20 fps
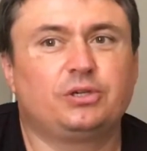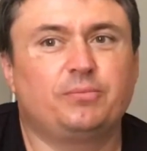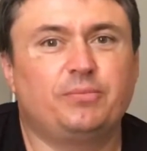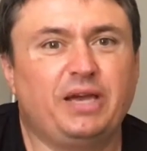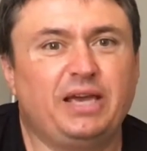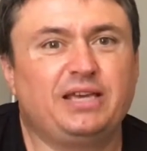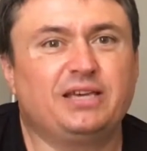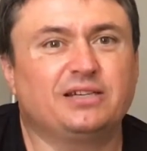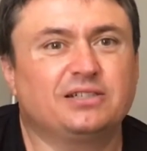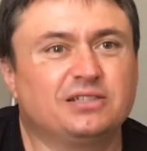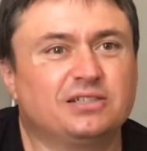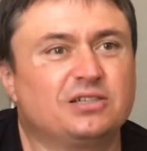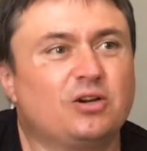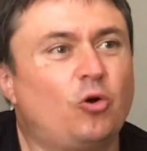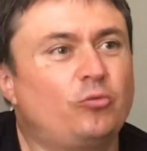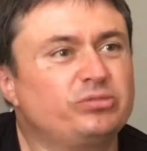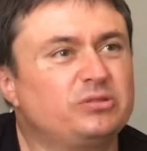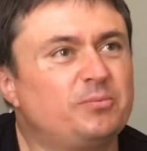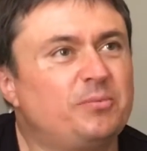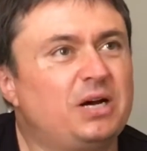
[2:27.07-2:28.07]
making a
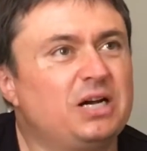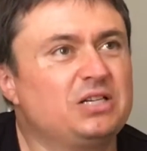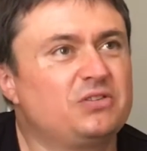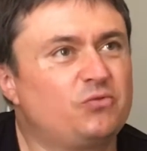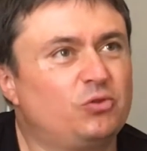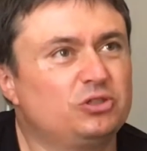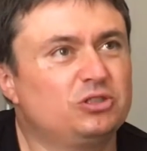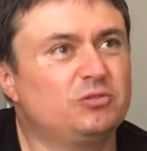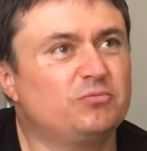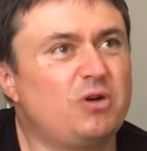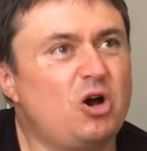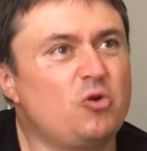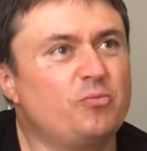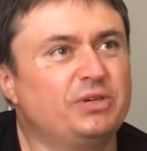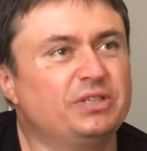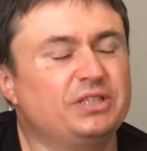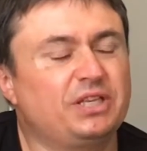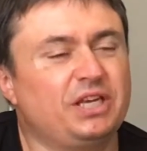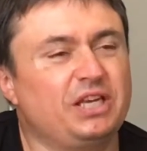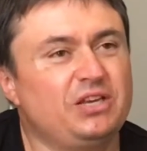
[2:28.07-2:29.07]
compromise for the
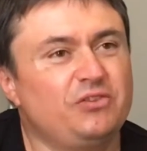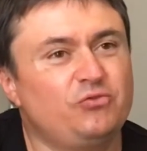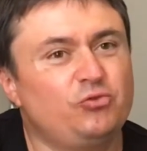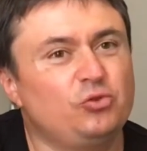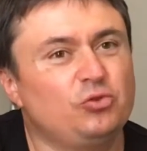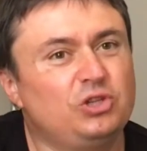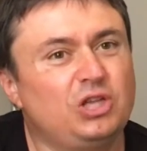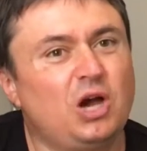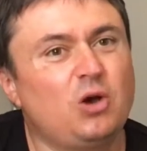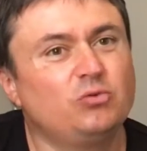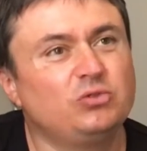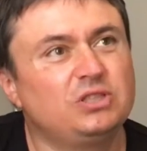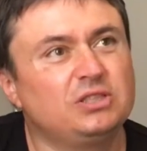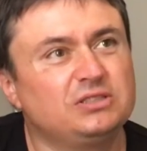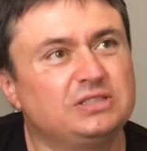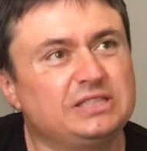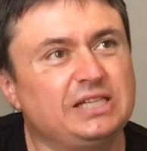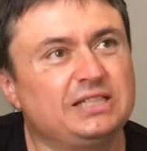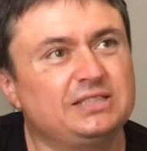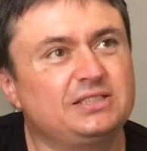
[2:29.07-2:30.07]
moment. If you don't
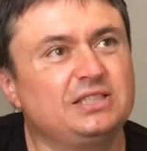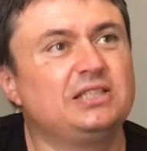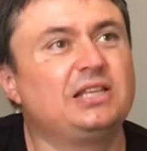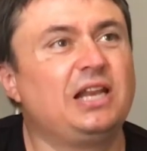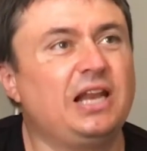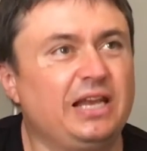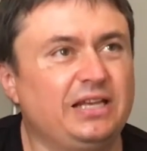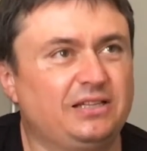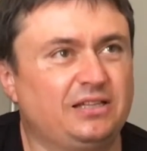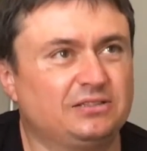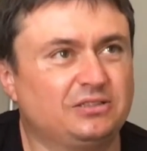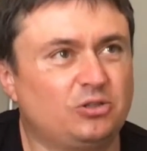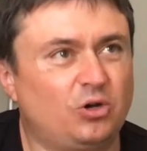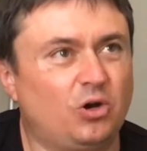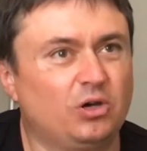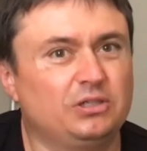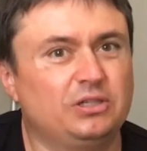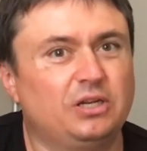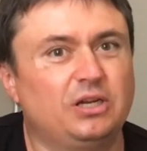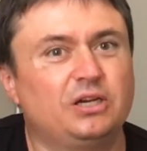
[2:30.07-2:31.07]
address it later
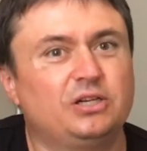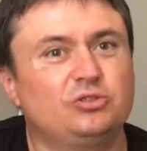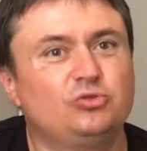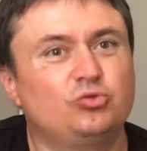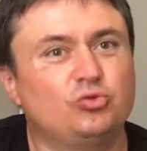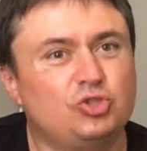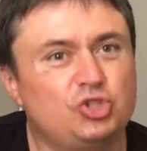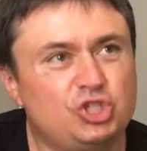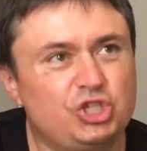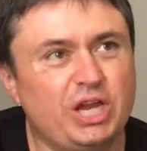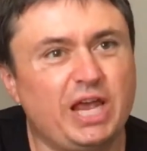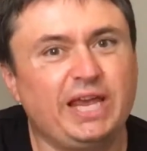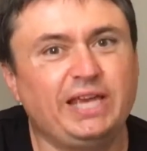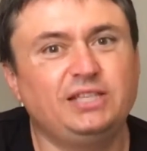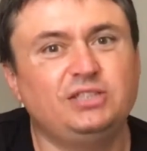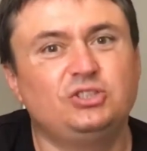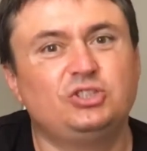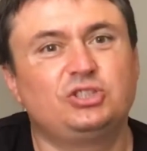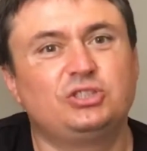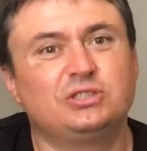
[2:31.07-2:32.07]
on to
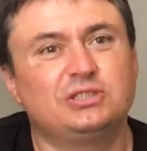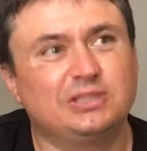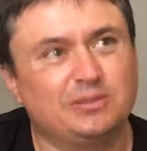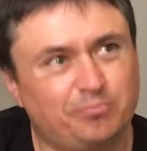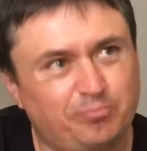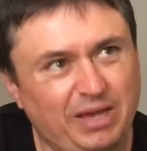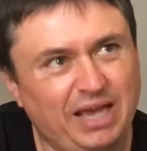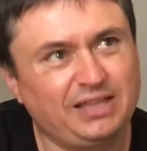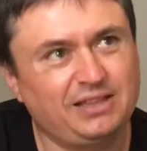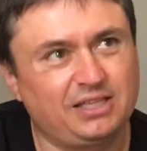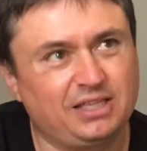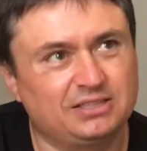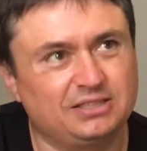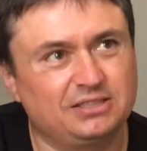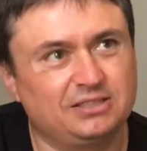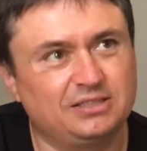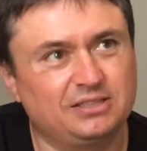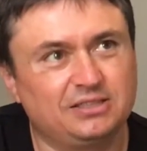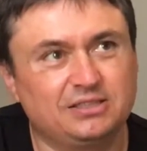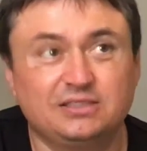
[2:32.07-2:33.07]
change the
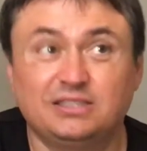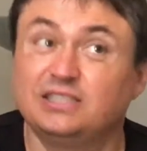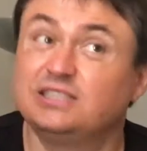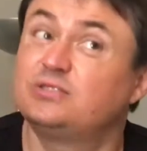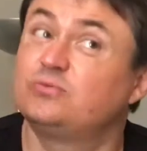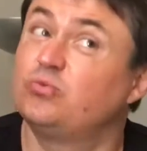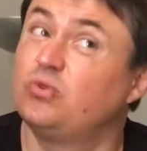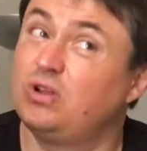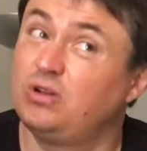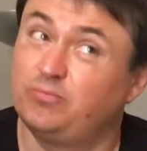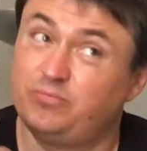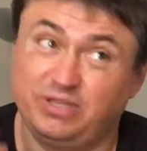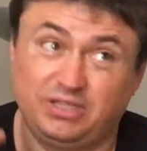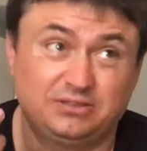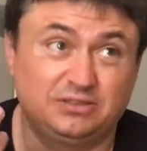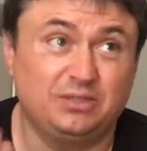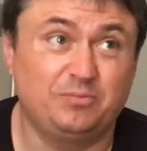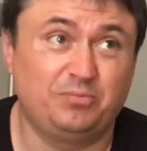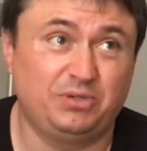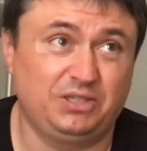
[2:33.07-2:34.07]
pattern, this will be
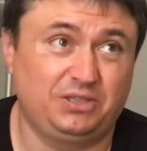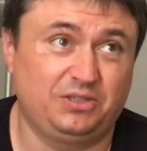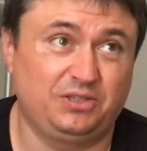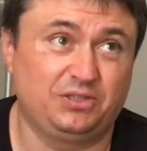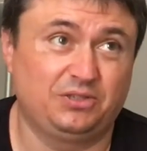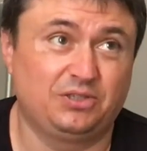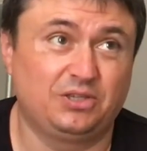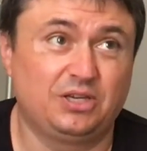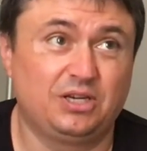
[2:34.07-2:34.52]
repeated.